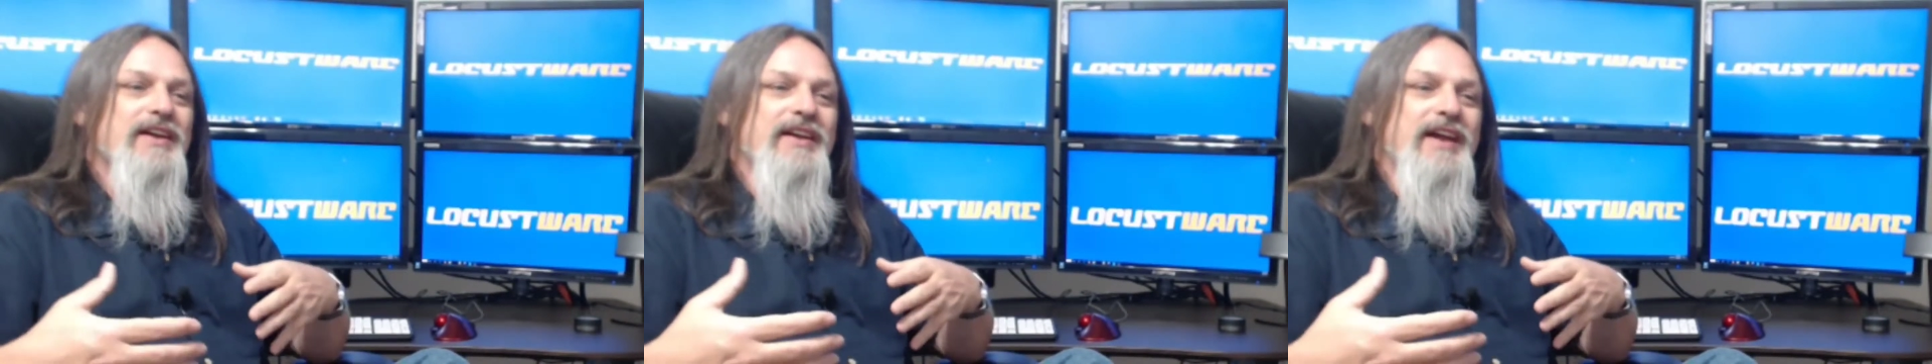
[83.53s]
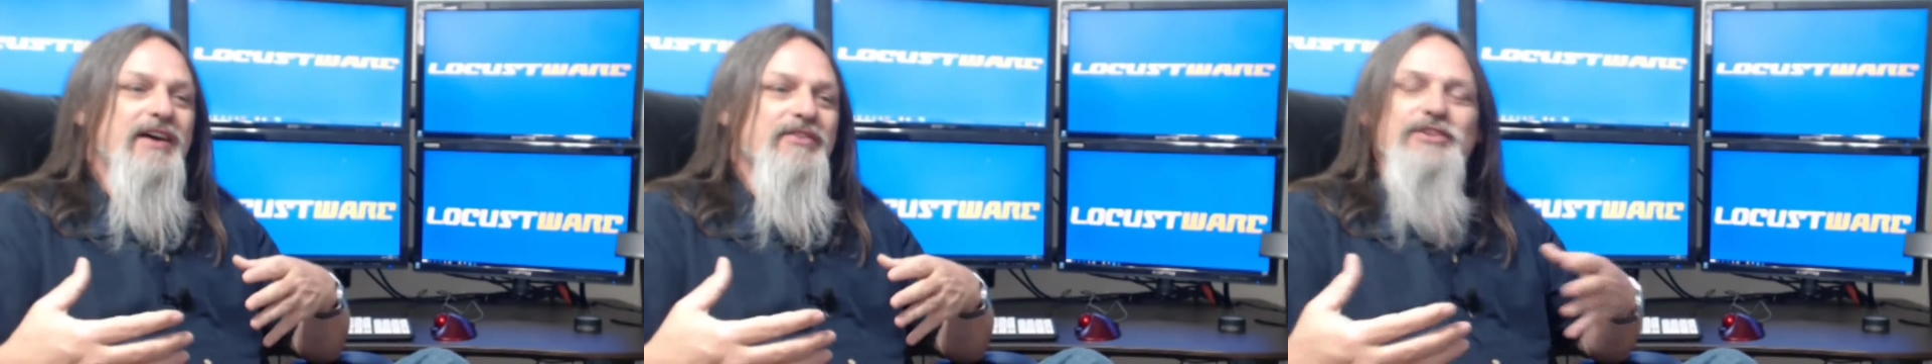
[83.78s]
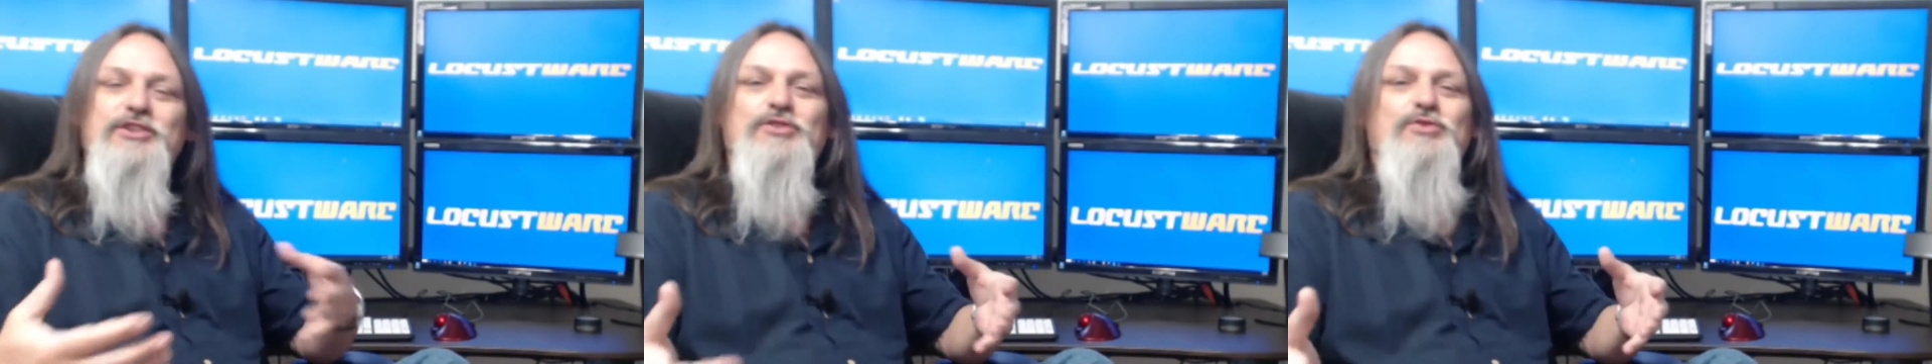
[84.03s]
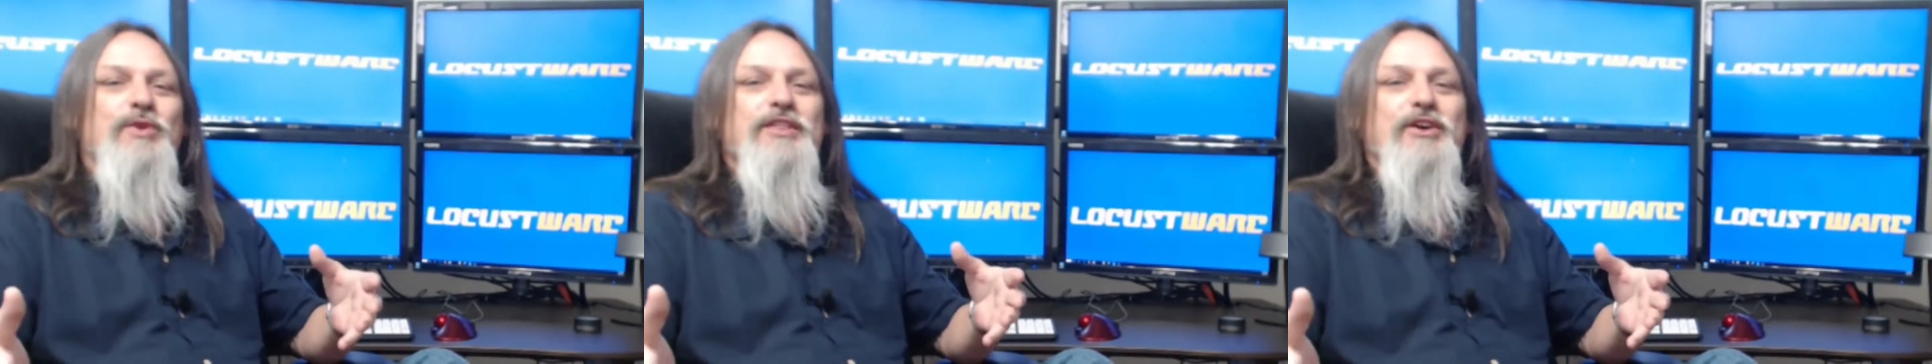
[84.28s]
Now, this
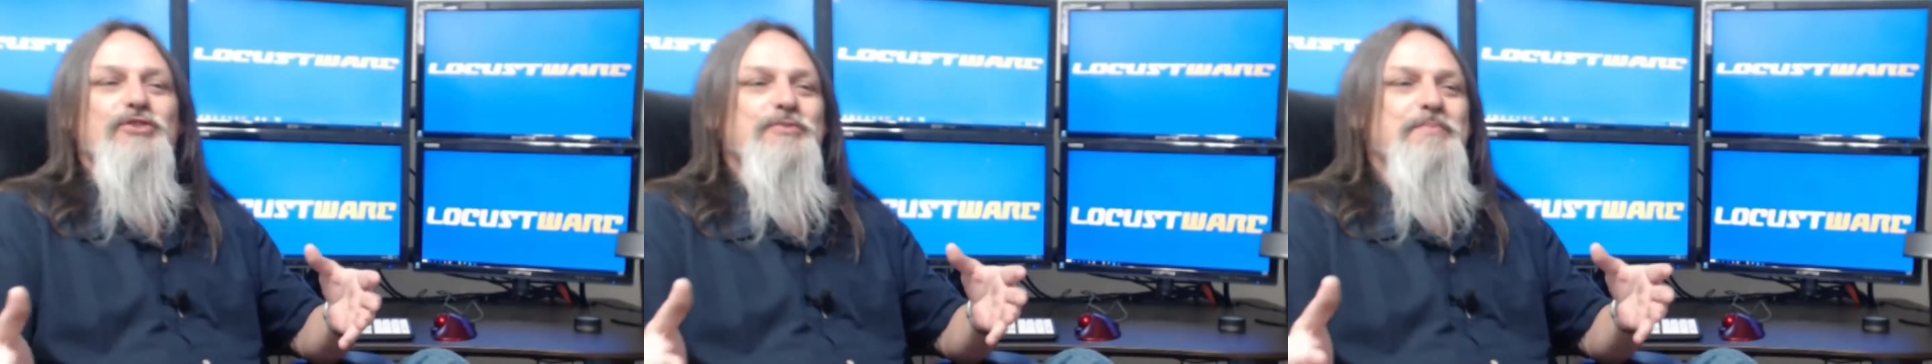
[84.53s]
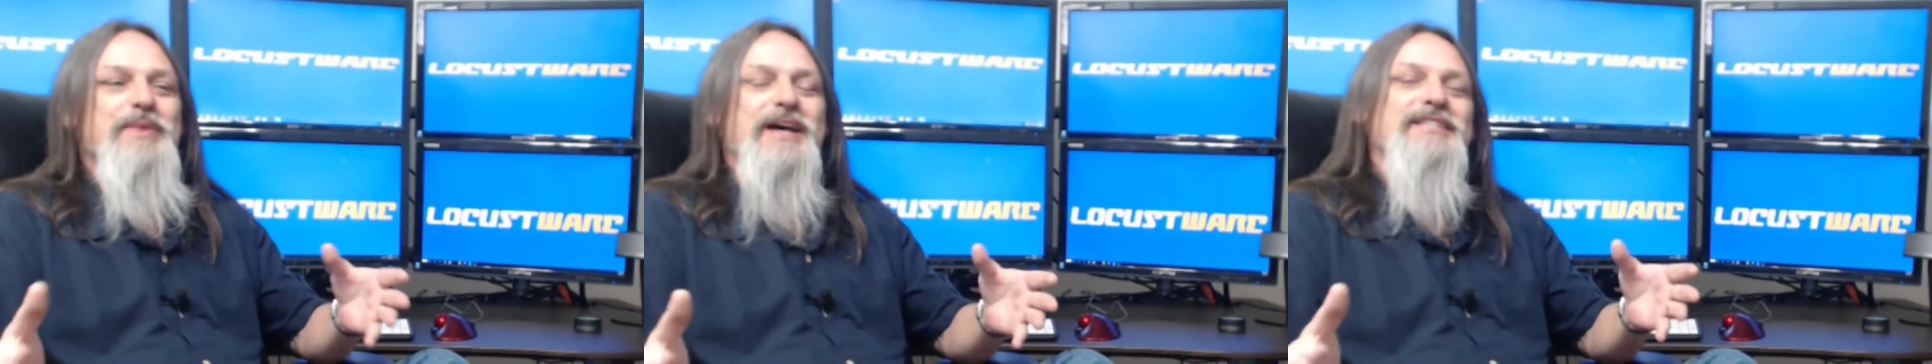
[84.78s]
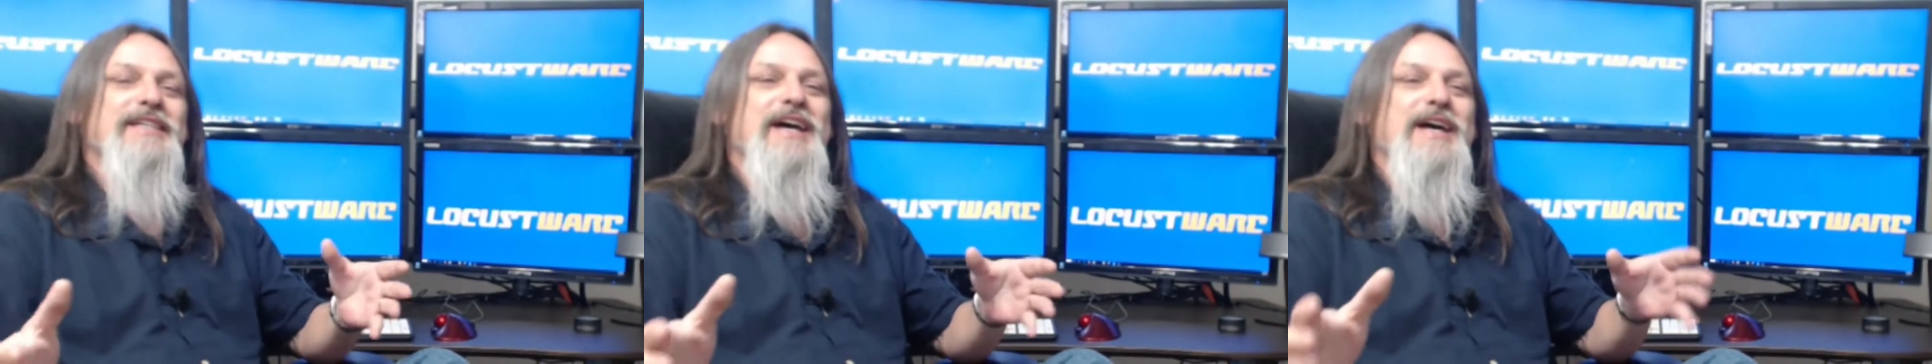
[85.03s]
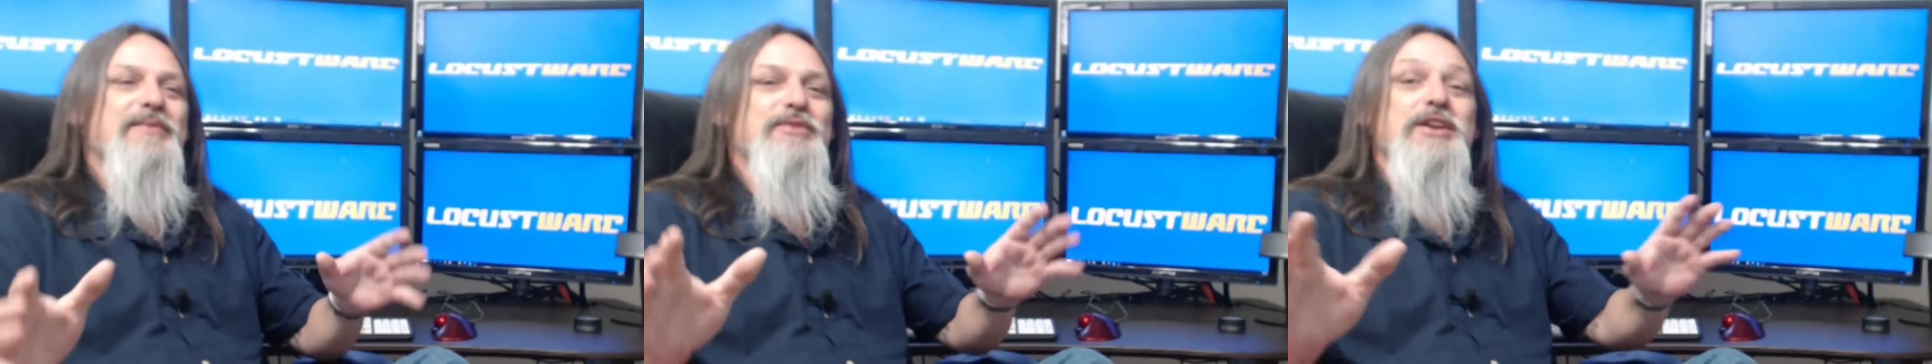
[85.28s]
is one of those best
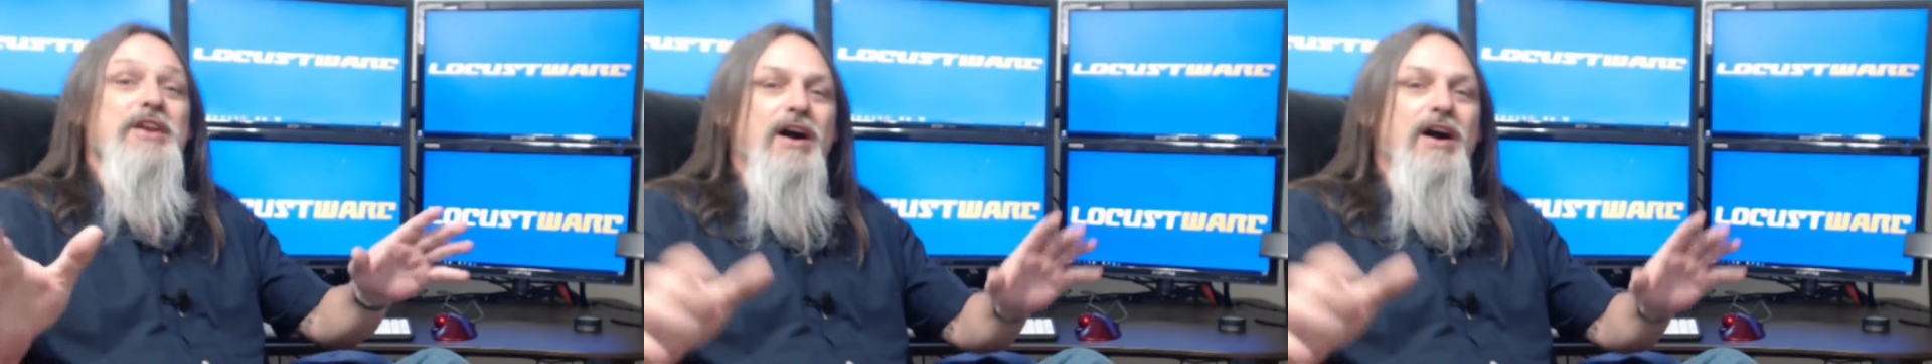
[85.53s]
kept